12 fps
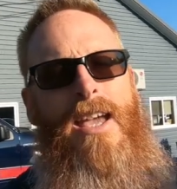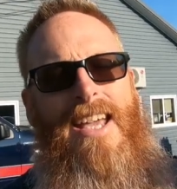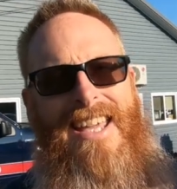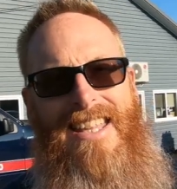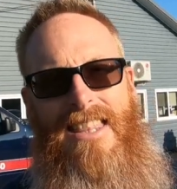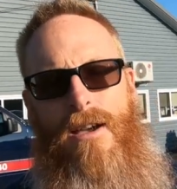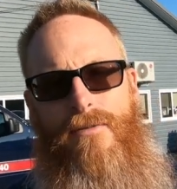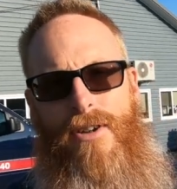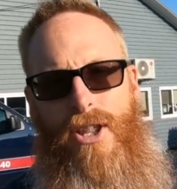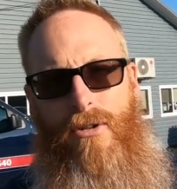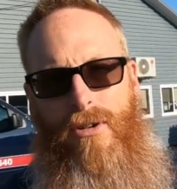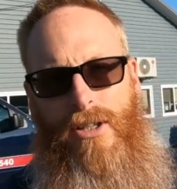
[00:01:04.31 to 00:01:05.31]
get that
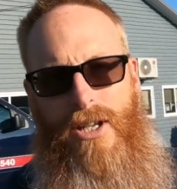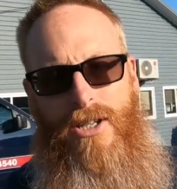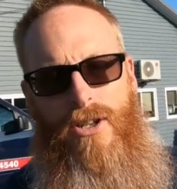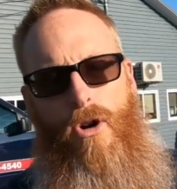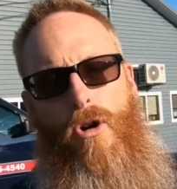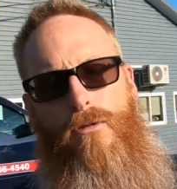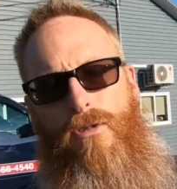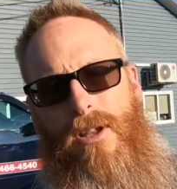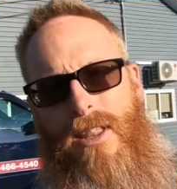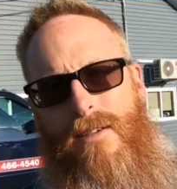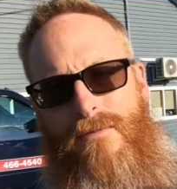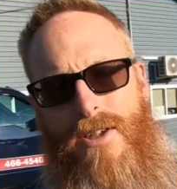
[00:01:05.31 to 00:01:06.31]
video released, and hopefully
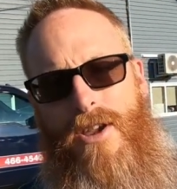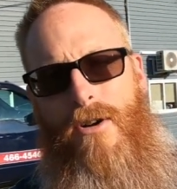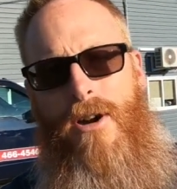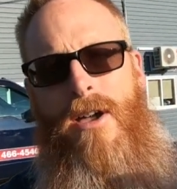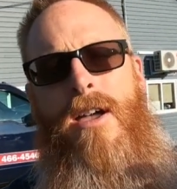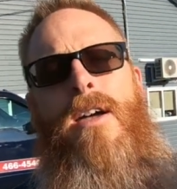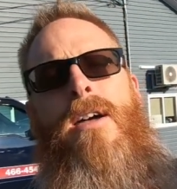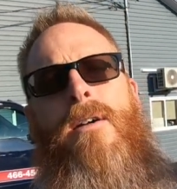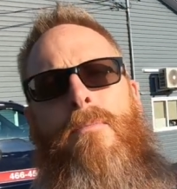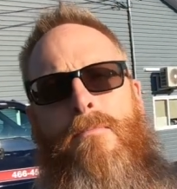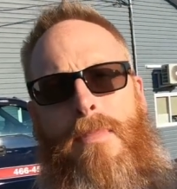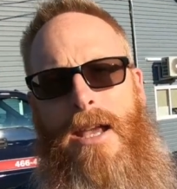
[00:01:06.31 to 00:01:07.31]
that video
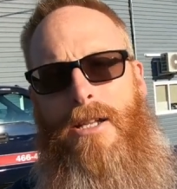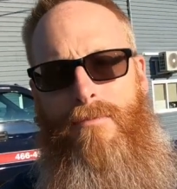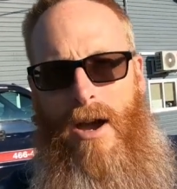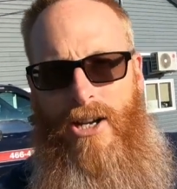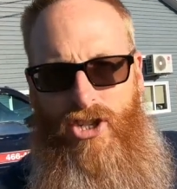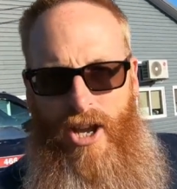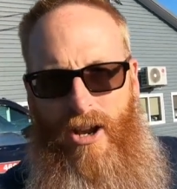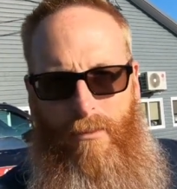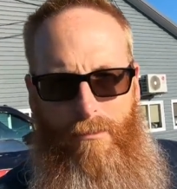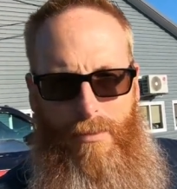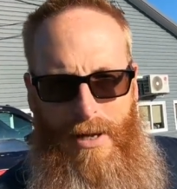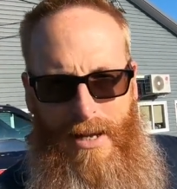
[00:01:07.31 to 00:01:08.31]
makes my channel
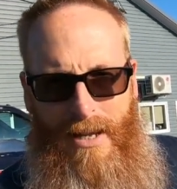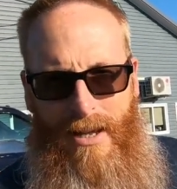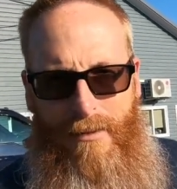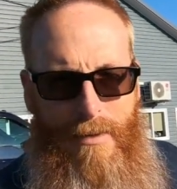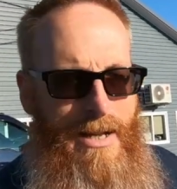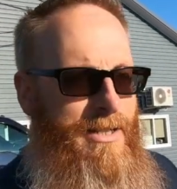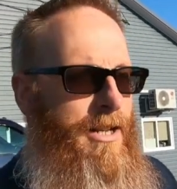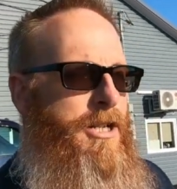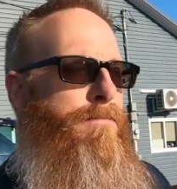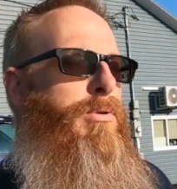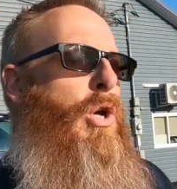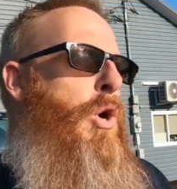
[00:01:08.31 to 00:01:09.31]
big, makes it
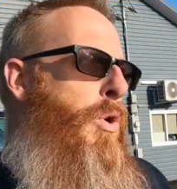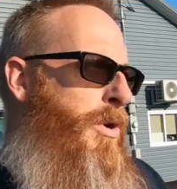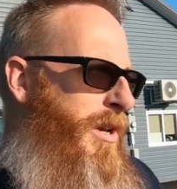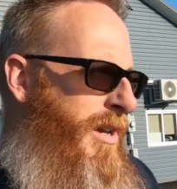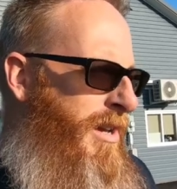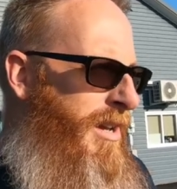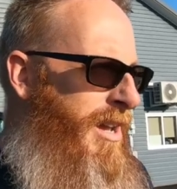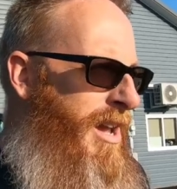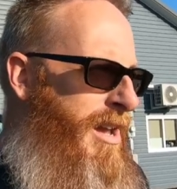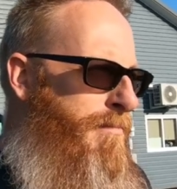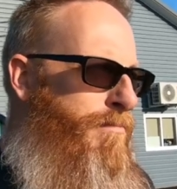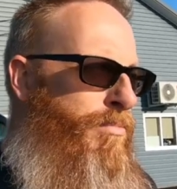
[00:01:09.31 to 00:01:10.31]
explode,
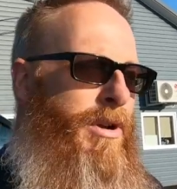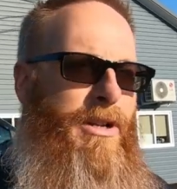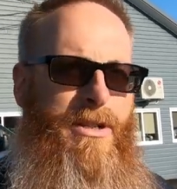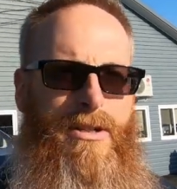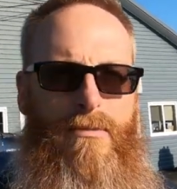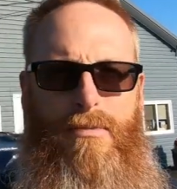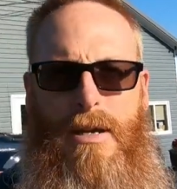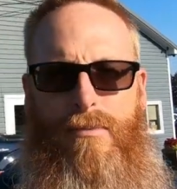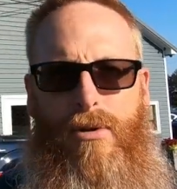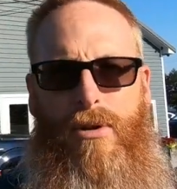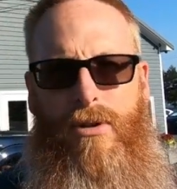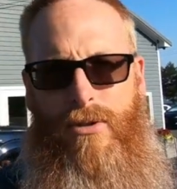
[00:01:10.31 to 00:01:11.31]
and brings
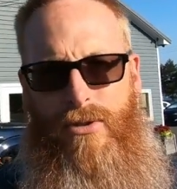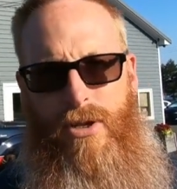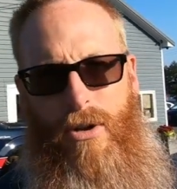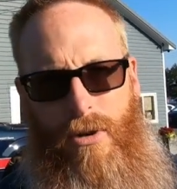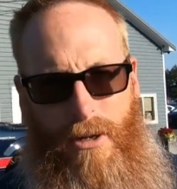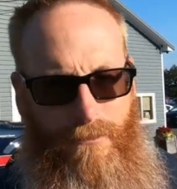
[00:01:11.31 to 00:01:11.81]
people to it.